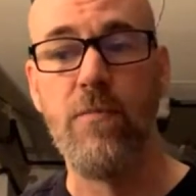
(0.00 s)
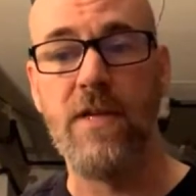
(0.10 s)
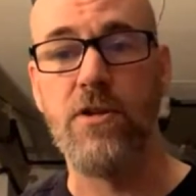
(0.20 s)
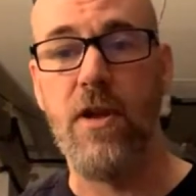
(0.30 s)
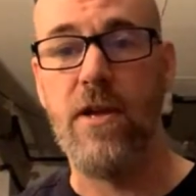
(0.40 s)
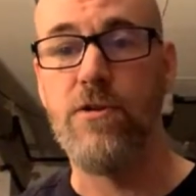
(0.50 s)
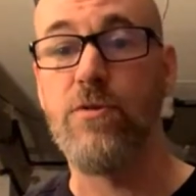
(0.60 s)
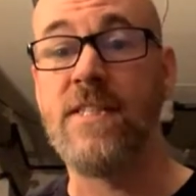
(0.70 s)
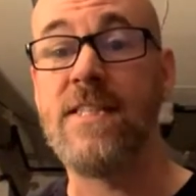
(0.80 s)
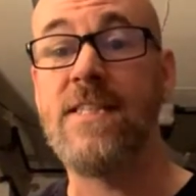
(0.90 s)
and you
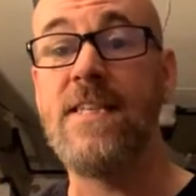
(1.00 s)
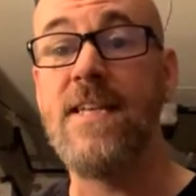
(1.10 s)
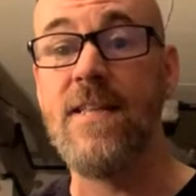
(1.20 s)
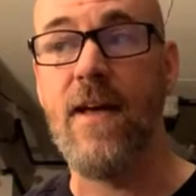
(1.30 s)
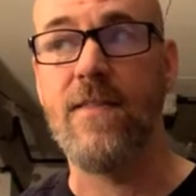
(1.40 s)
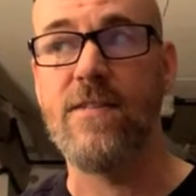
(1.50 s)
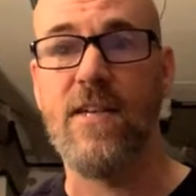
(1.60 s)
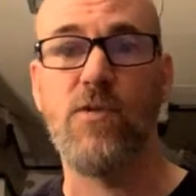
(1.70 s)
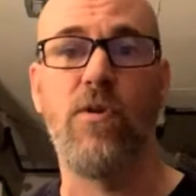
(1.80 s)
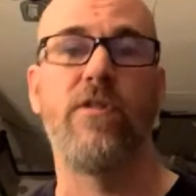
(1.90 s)
can see that the
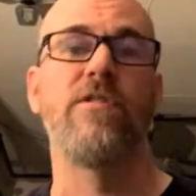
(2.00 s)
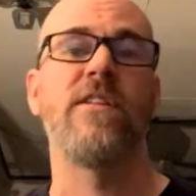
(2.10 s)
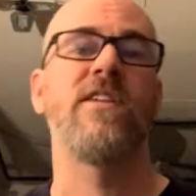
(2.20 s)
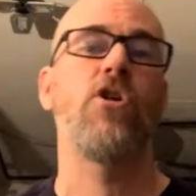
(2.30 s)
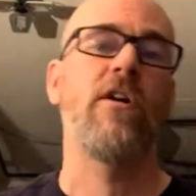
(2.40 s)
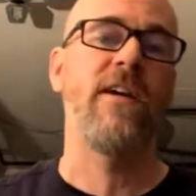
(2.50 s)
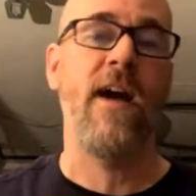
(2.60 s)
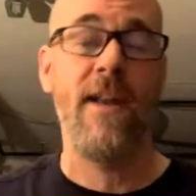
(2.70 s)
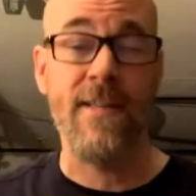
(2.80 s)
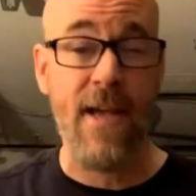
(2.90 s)
sex worker is like talking
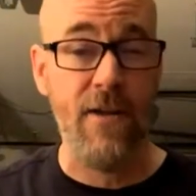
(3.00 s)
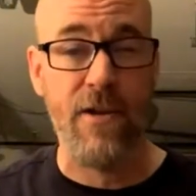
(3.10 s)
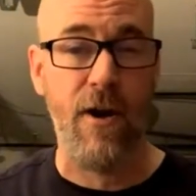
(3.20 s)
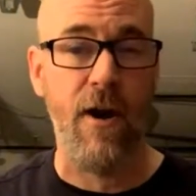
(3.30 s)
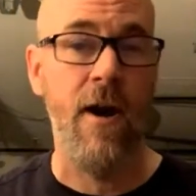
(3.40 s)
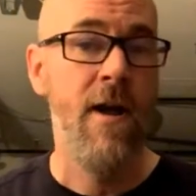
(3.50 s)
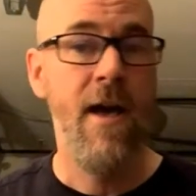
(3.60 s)
kind of down to her.